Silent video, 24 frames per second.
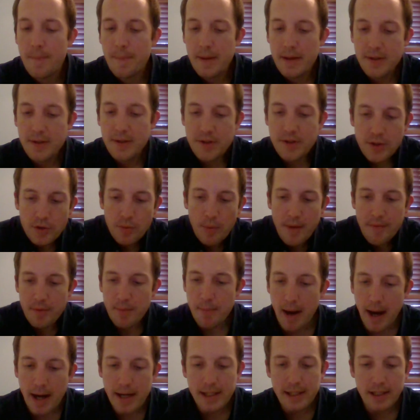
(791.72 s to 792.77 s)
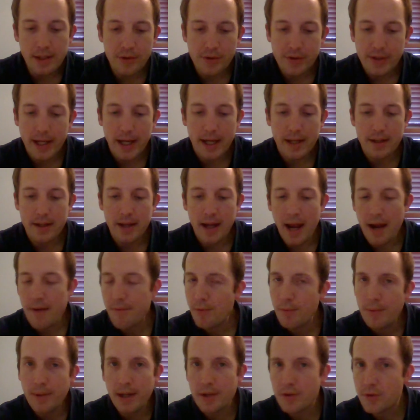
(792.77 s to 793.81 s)
It's just a way of reminding us that
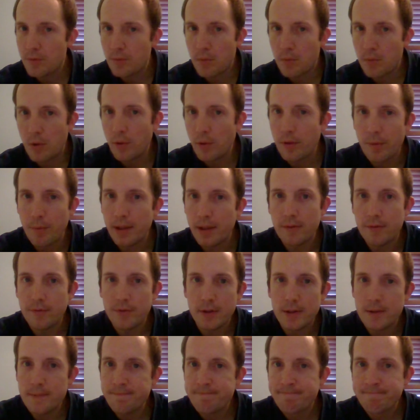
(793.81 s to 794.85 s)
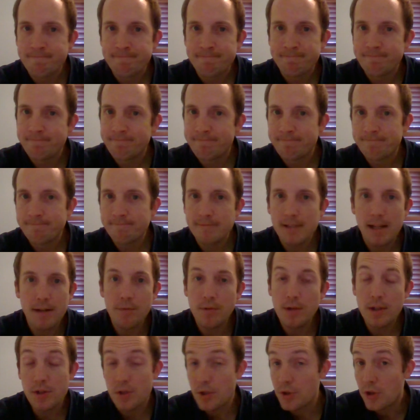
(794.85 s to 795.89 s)
everyone has a role that we can fill.
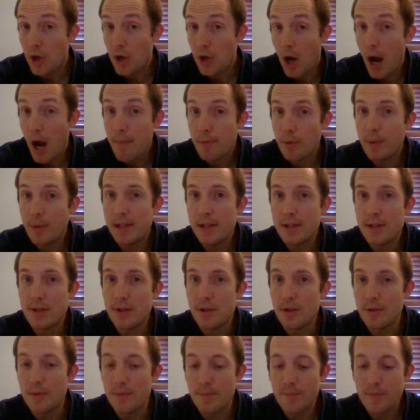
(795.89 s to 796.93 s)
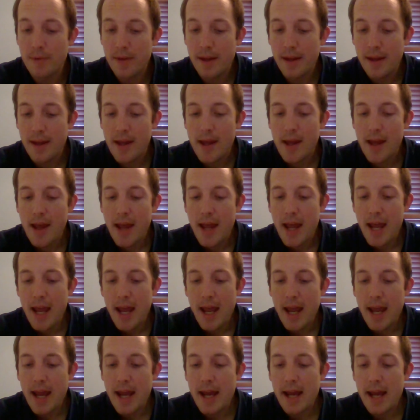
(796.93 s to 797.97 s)
Everyone has a job that we can do.
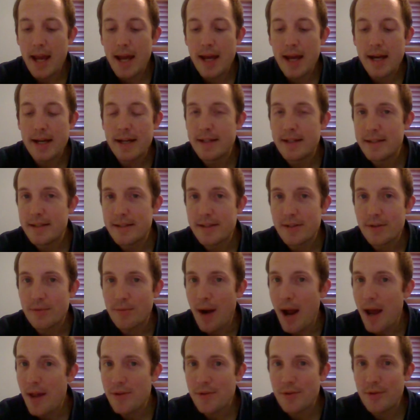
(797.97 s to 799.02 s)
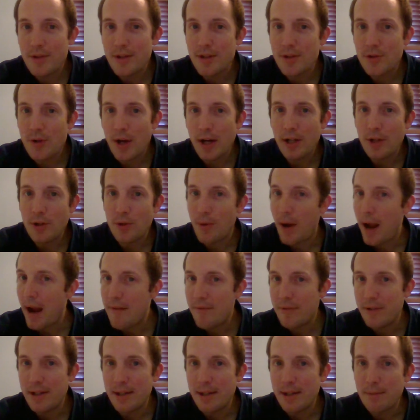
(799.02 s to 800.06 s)
And rather than trying to do
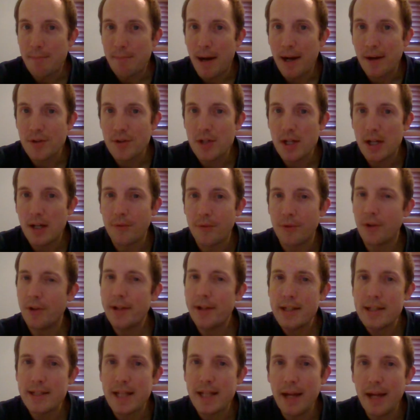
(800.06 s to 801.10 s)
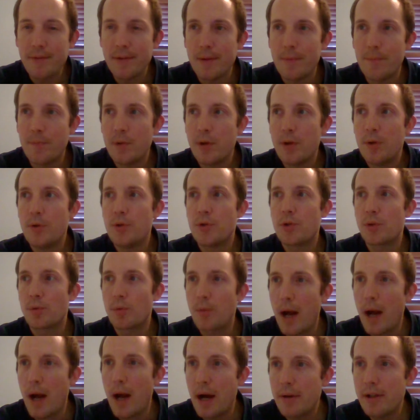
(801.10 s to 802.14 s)
everything by ourselves, look at David, who
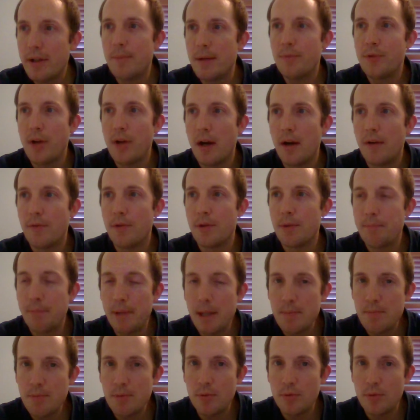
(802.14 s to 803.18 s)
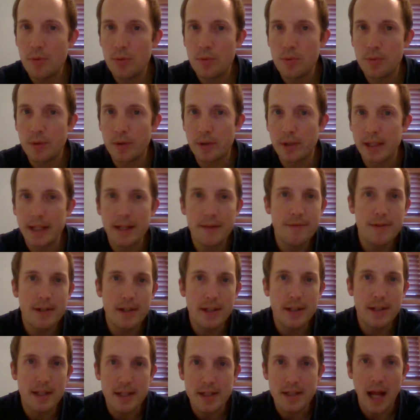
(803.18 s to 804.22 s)
surrounded himself with people who were
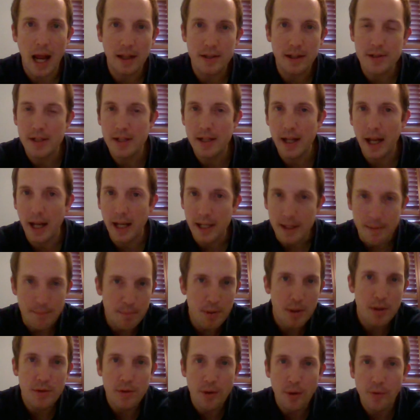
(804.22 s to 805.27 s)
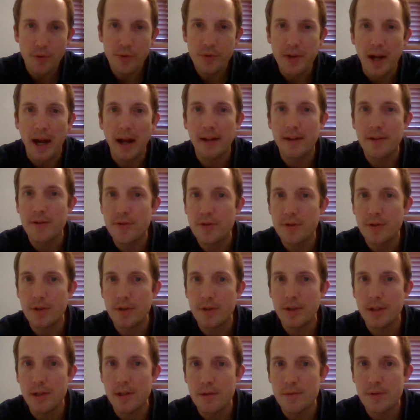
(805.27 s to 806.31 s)
gifted and talented, and he put those talents to
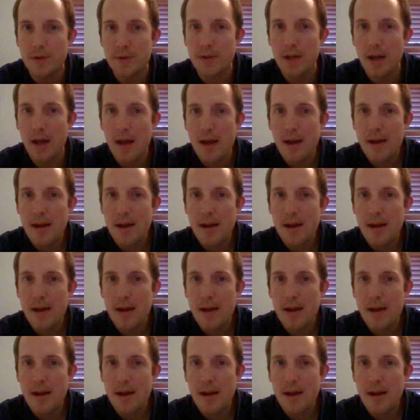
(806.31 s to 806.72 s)
use.